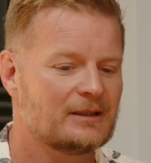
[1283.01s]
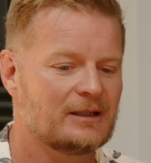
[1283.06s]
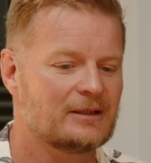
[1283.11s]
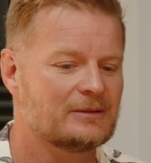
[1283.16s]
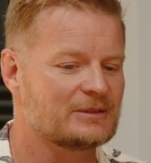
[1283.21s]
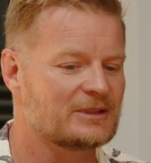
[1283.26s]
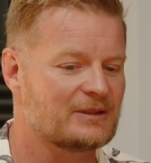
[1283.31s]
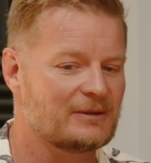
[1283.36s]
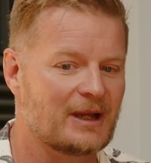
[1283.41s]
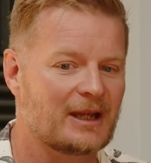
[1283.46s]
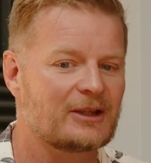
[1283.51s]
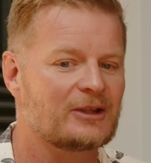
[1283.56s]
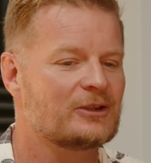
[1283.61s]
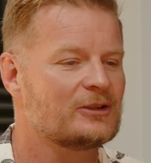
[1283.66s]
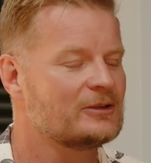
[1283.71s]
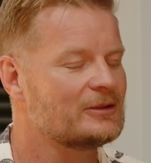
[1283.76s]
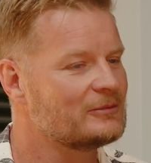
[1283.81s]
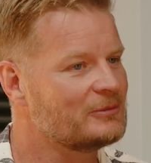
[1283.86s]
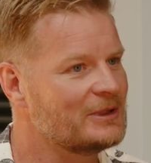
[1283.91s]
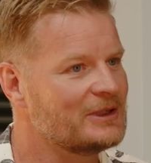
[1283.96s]
I was like,
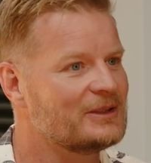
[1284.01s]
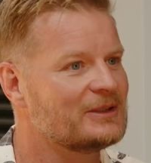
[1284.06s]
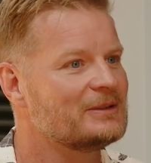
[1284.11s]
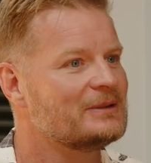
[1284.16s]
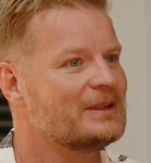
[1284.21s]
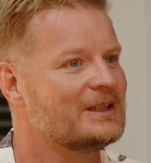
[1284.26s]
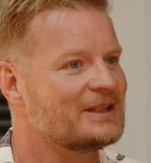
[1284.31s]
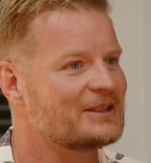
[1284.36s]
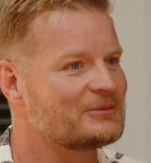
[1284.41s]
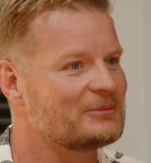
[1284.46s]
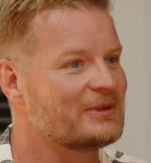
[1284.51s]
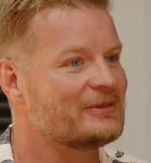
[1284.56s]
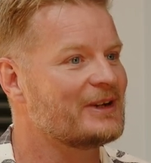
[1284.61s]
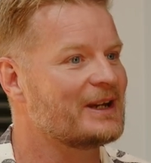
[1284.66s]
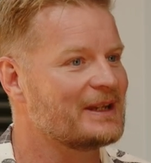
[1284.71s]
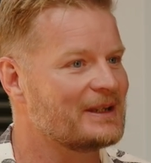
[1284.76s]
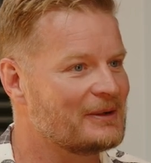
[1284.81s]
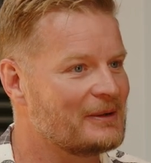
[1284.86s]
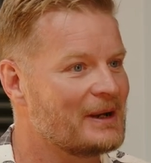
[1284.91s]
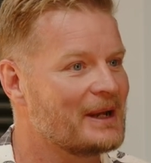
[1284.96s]
could we do this with
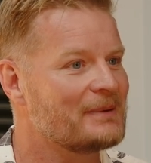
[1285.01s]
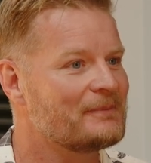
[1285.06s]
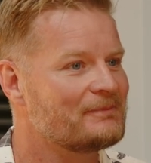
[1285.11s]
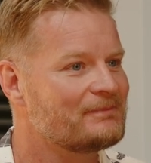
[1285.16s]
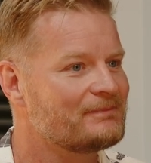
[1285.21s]
AI?